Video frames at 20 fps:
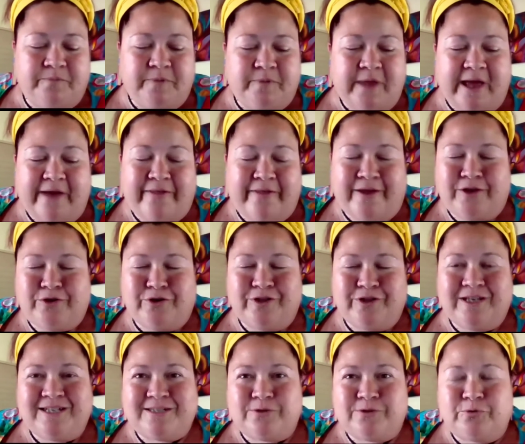how they do
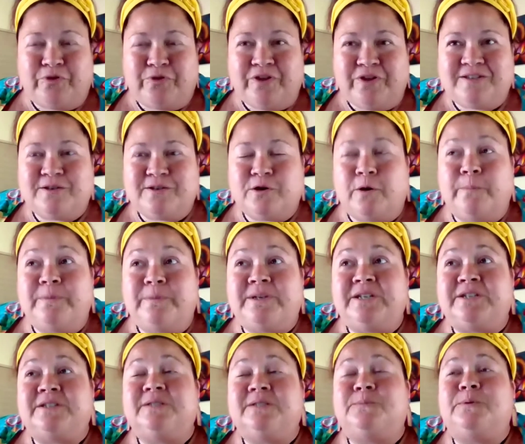these little things in
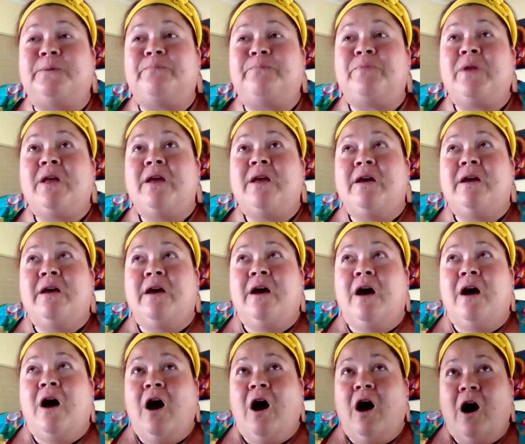competitions. But
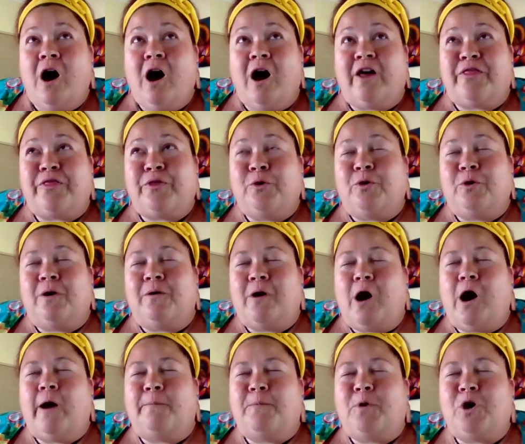I thought,
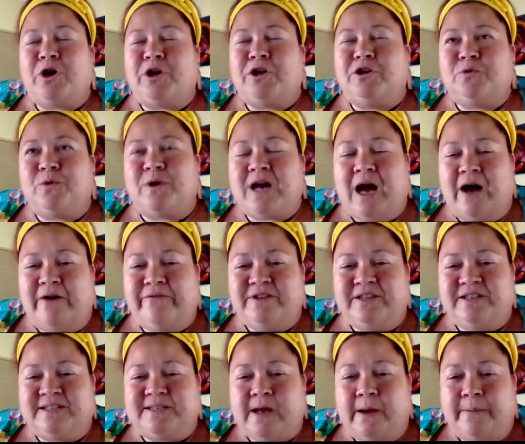I'm not going to do a cover
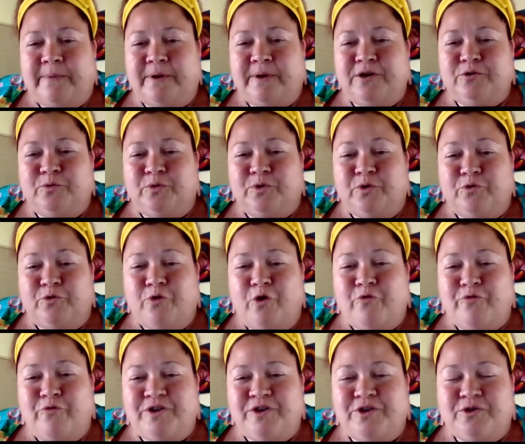this time, I'm going to do an
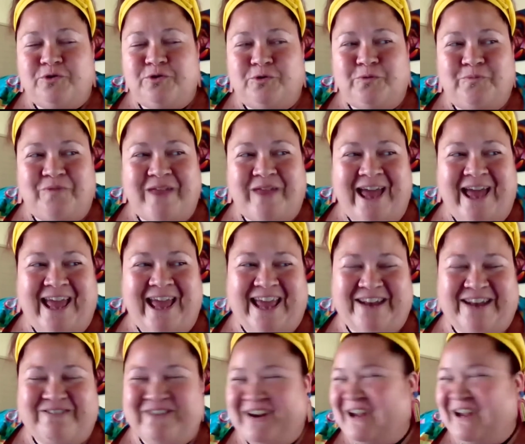original.
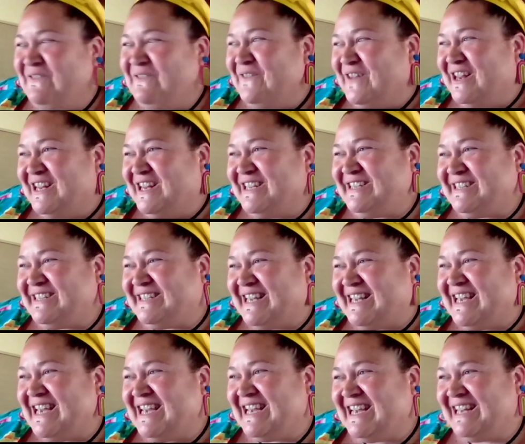And when I finished
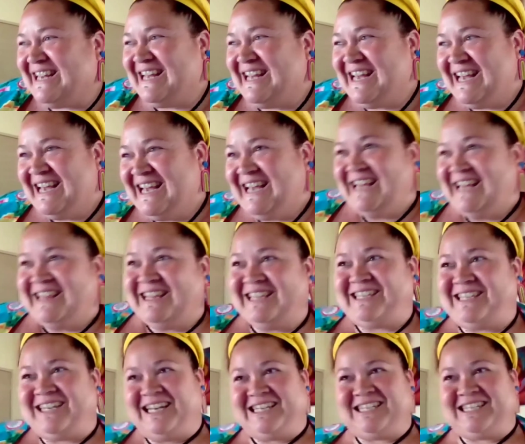singing it, the
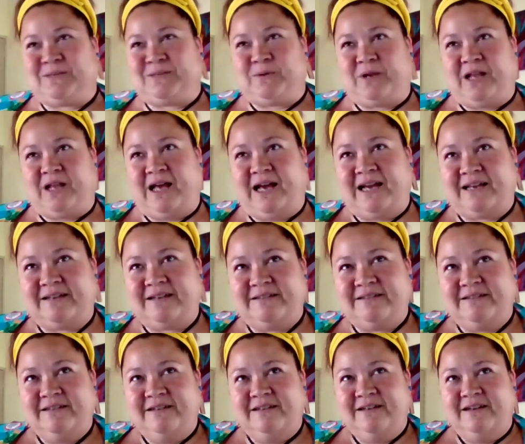judges were like,
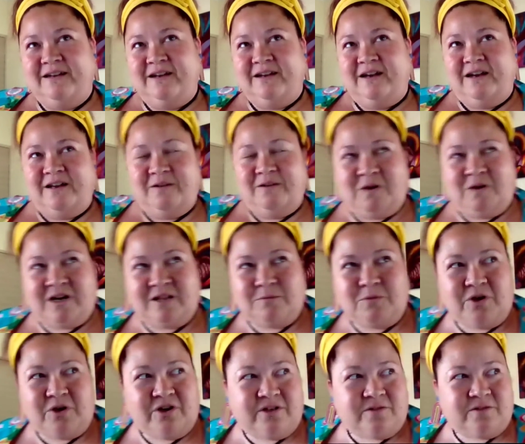one of them
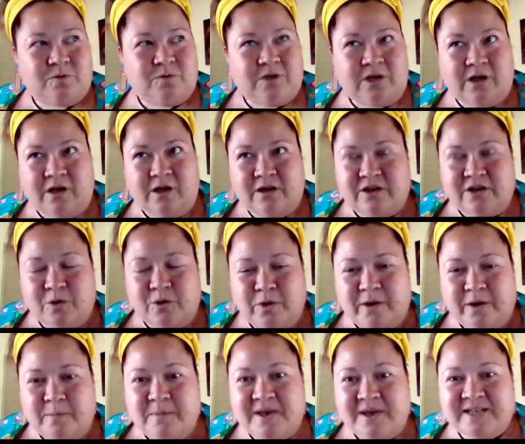goes, well, I don't want
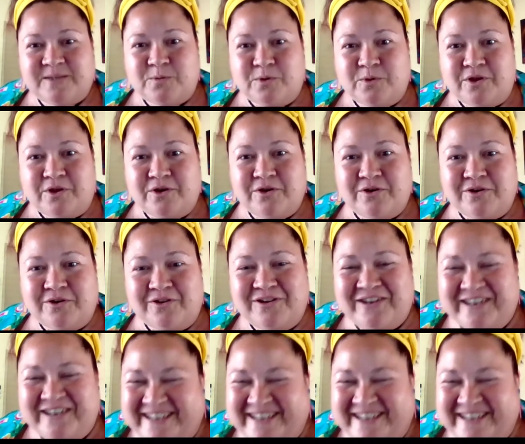to mess with you.